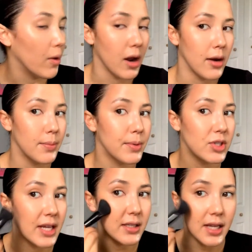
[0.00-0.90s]

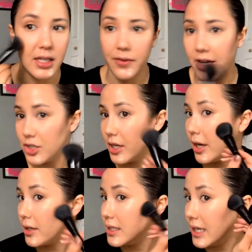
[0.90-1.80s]
100% satisfaction
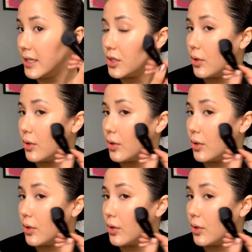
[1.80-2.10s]
guaranteed.